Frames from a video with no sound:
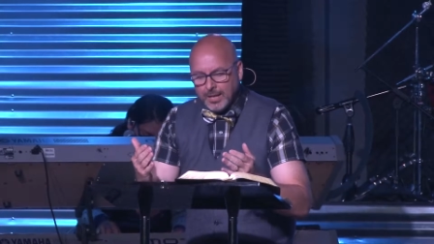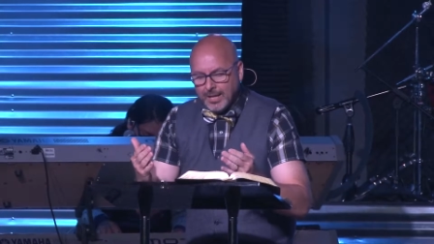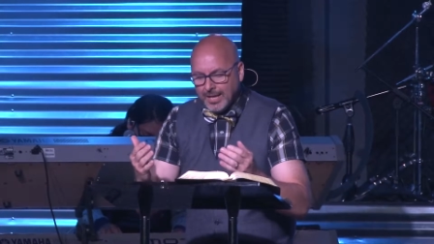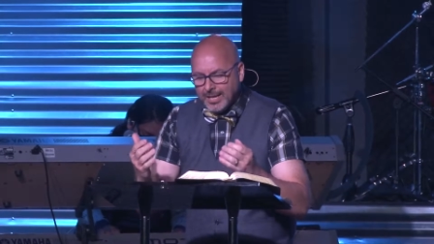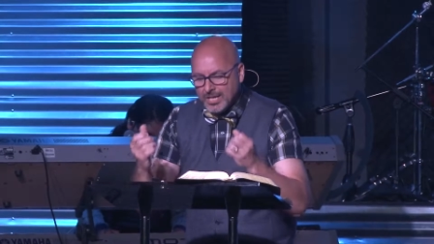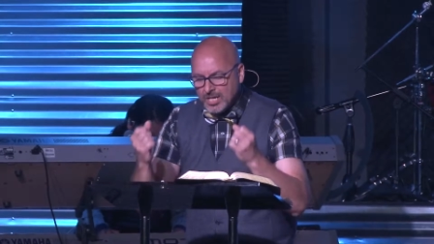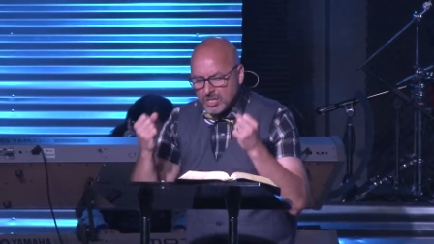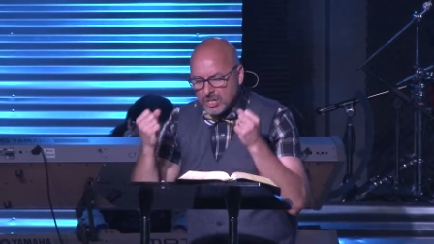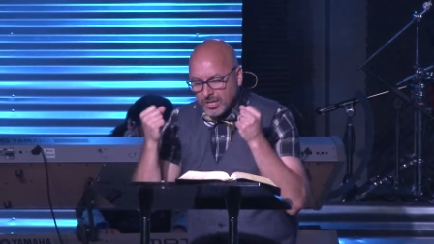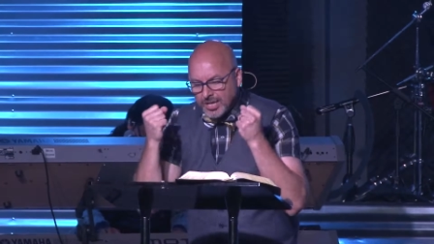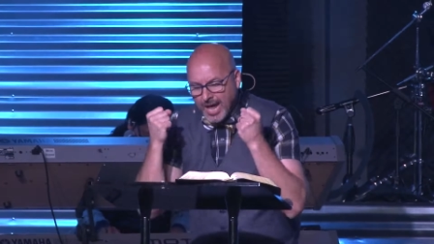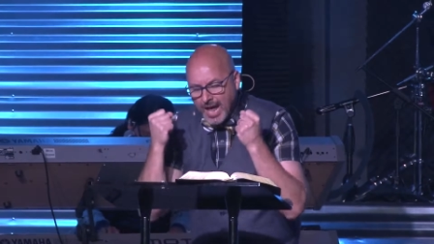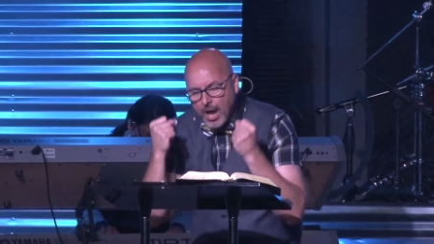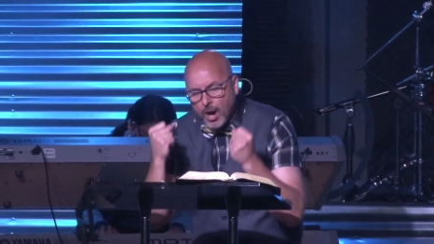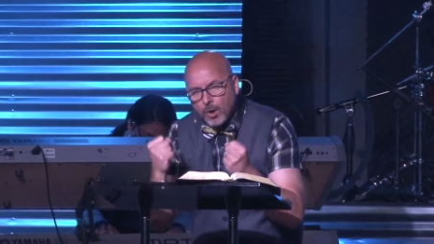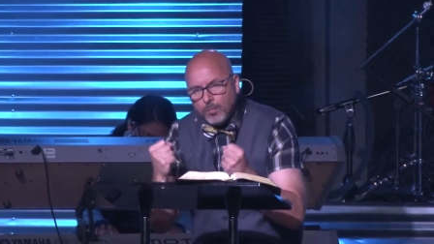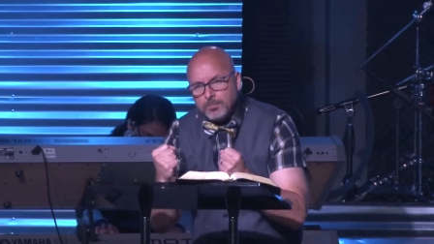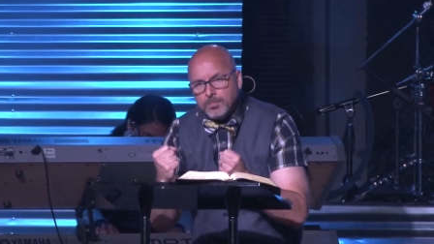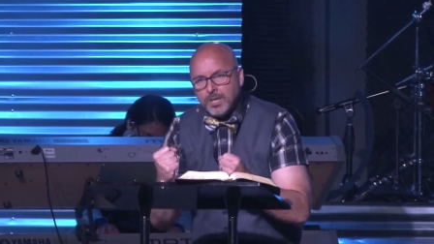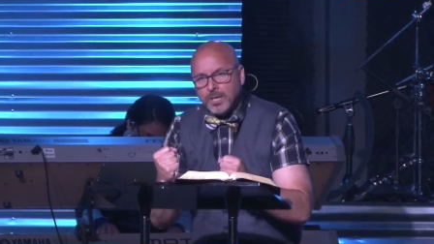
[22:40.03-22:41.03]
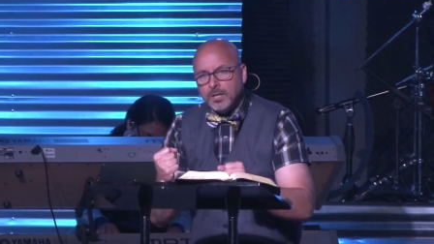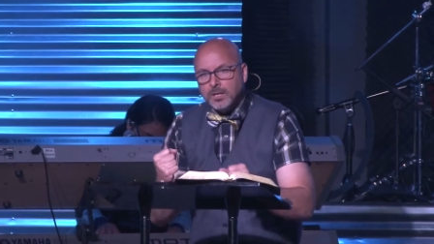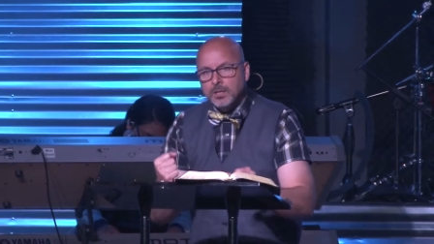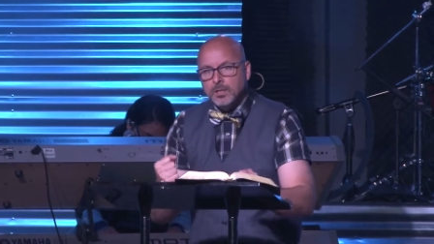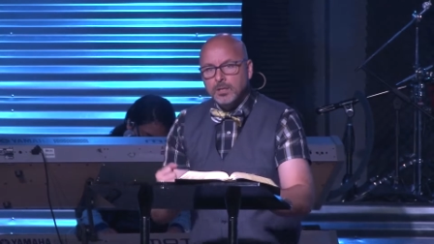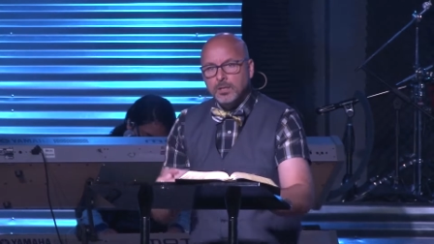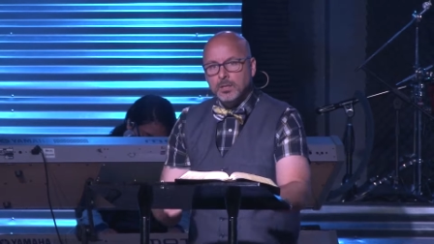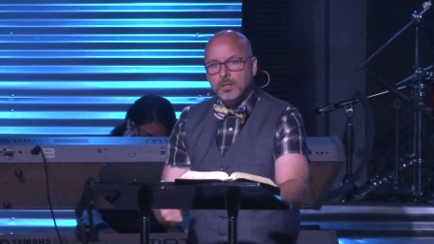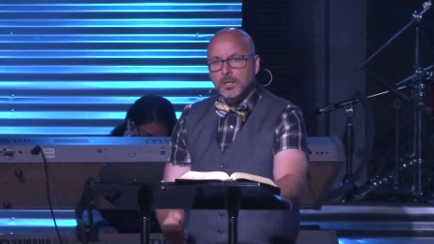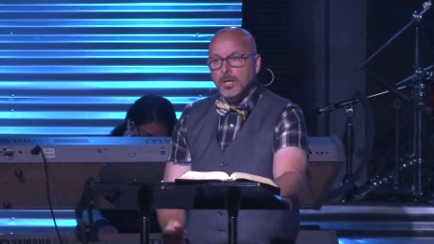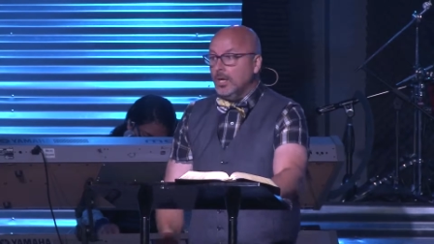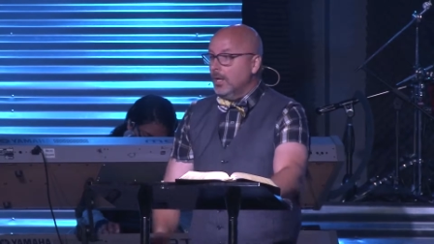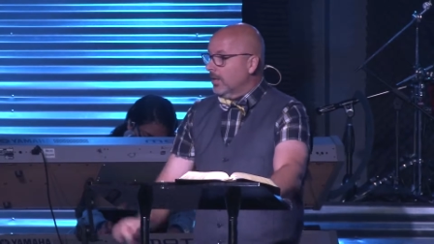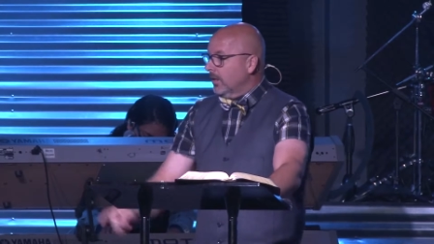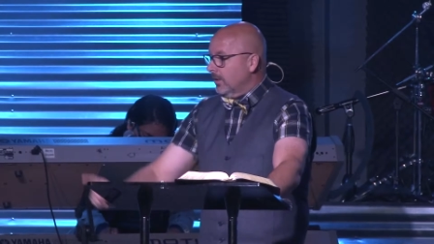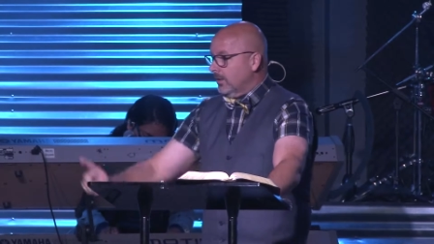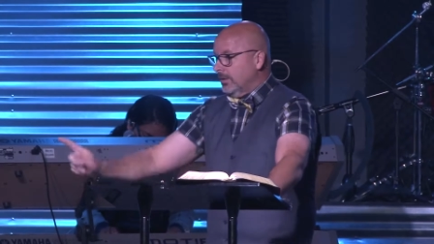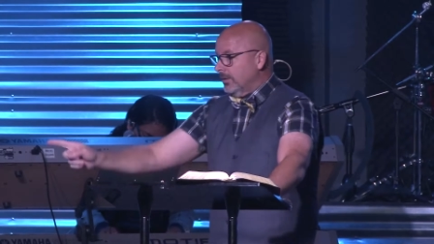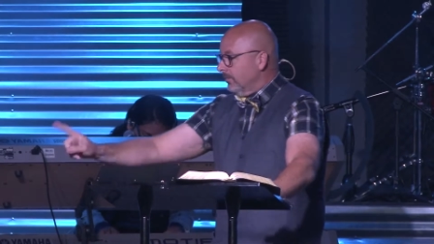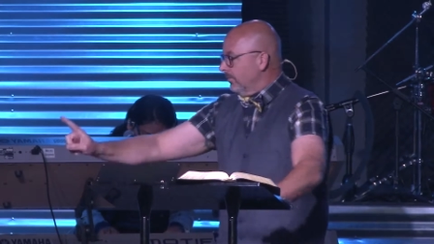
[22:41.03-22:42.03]
And he's going to help me.
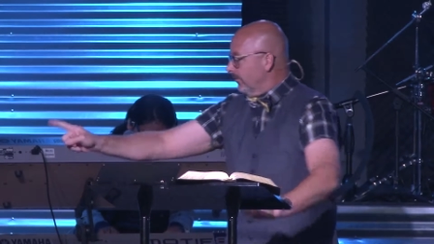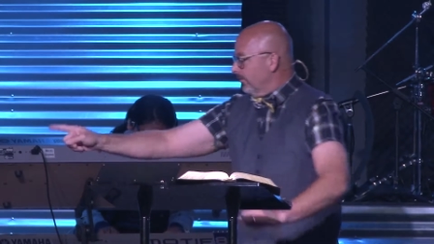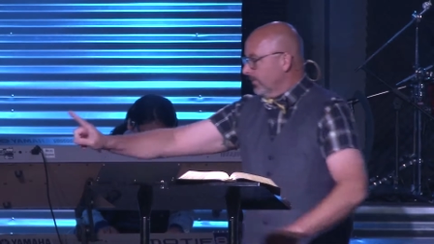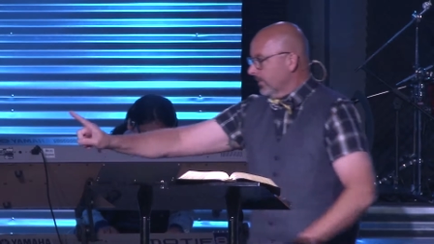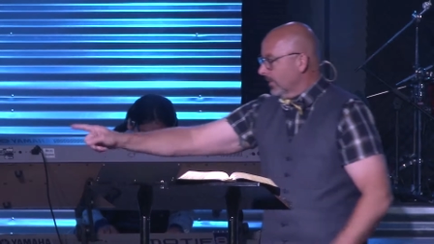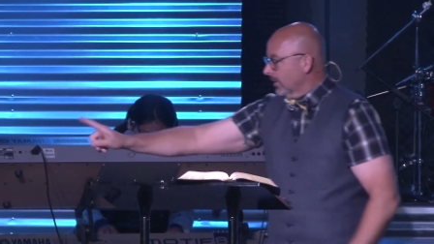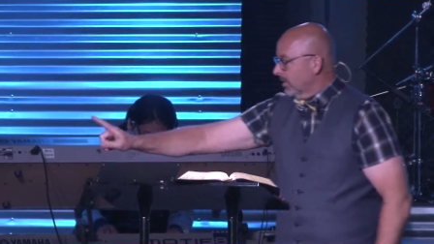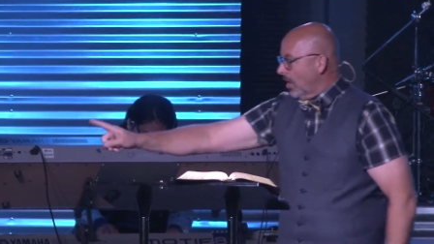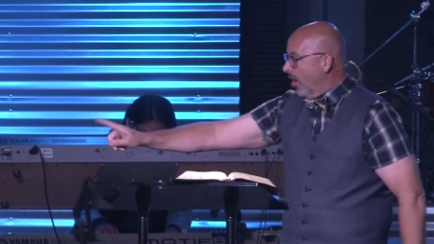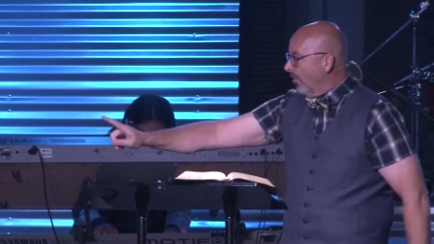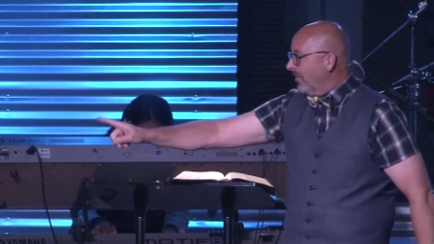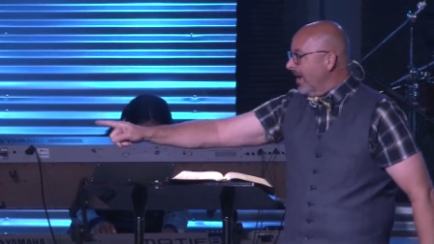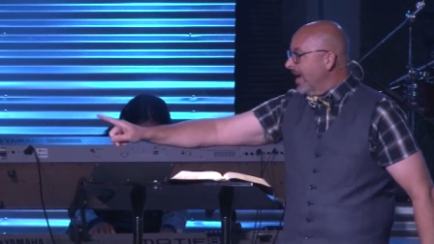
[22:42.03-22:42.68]
No